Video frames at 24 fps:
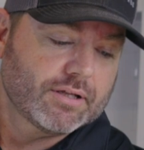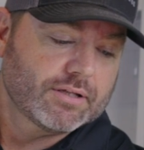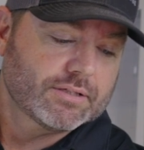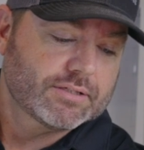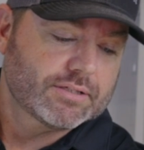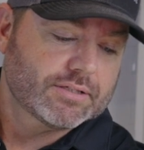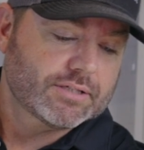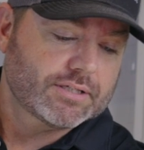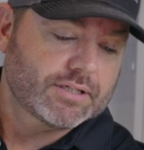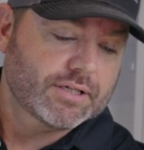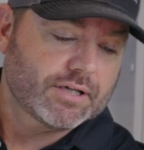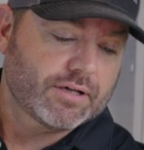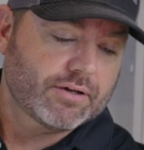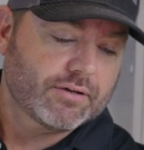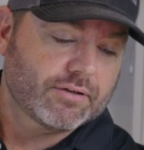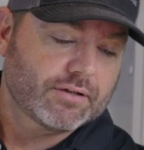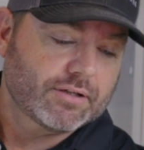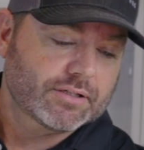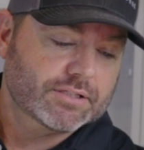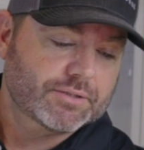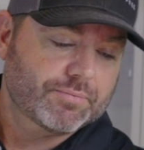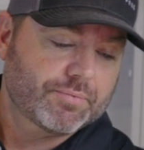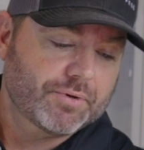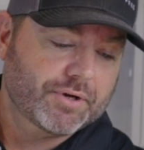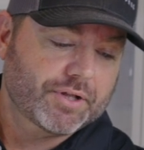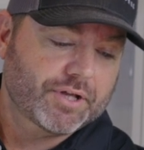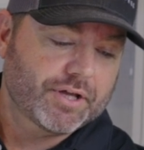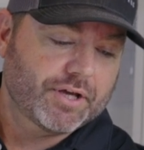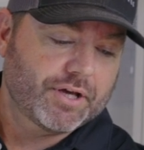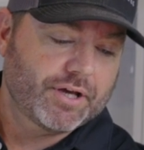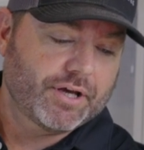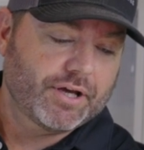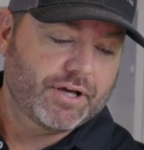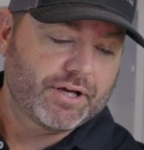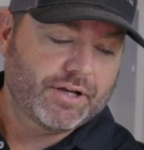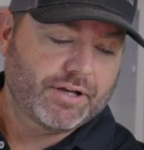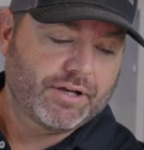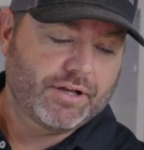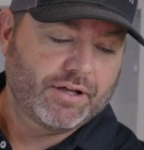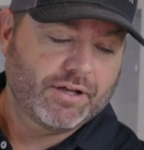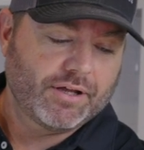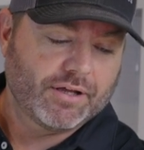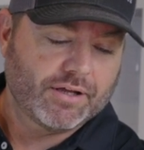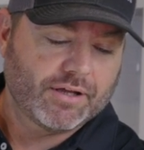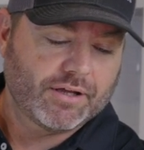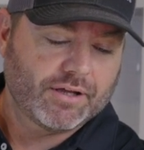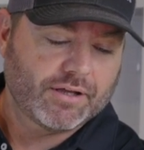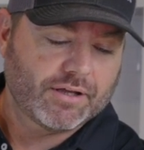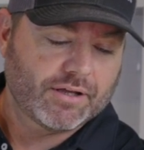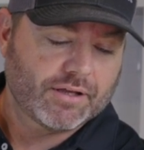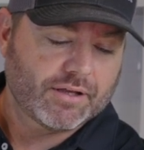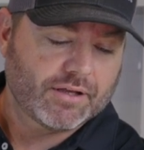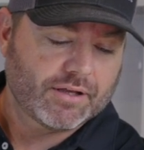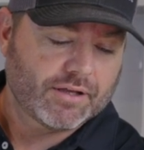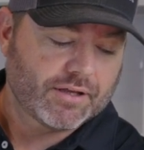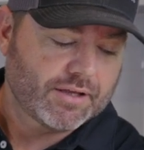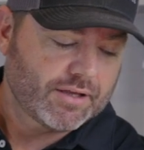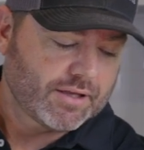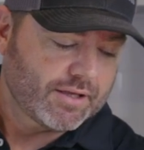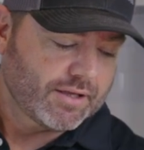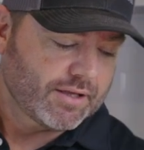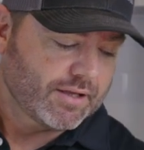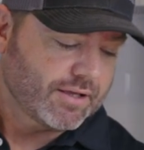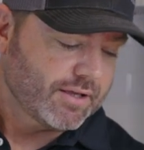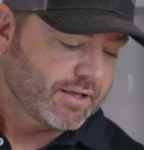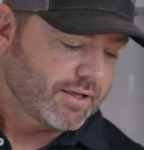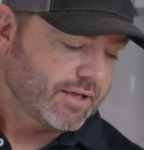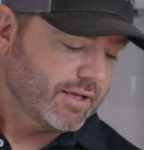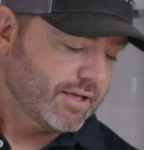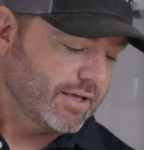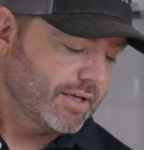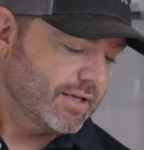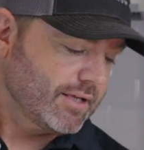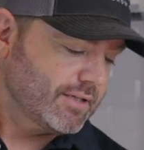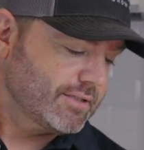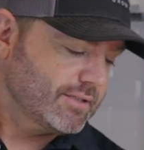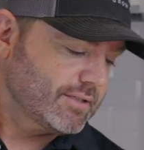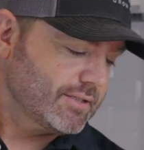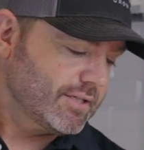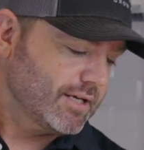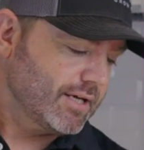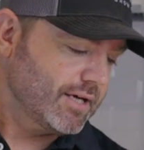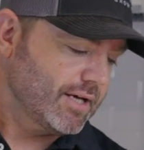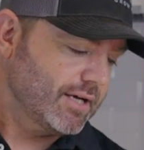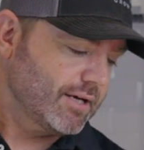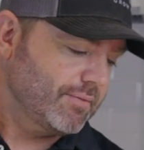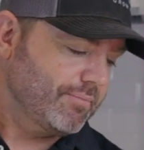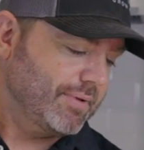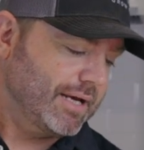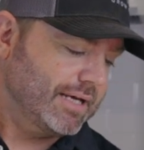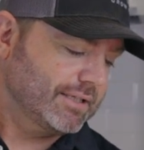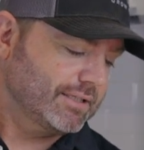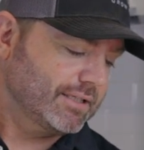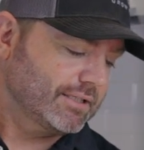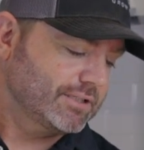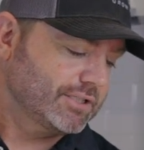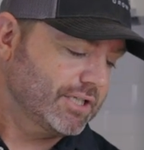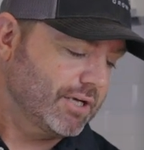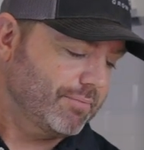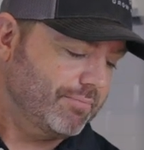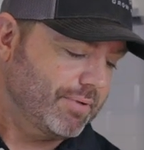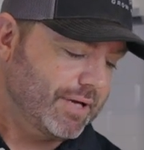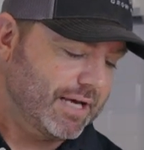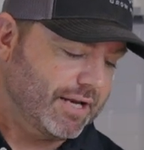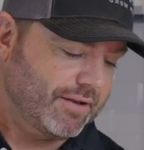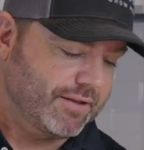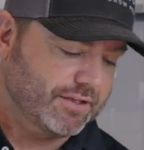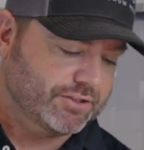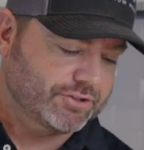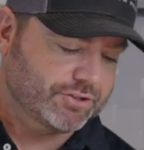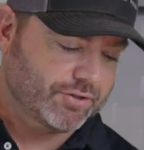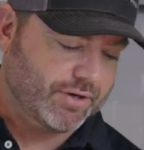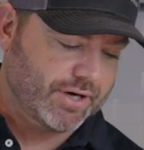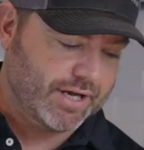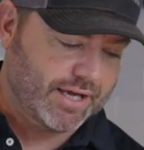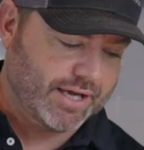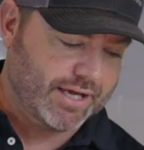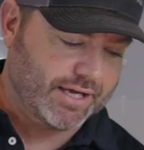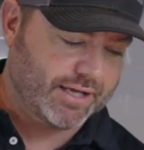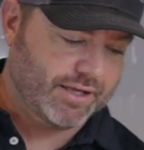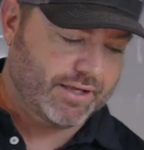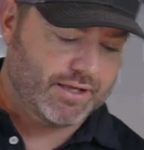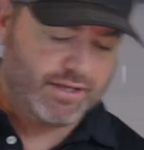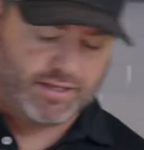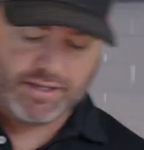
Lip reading: So it looks pretty good. It's about to jump out of the tray.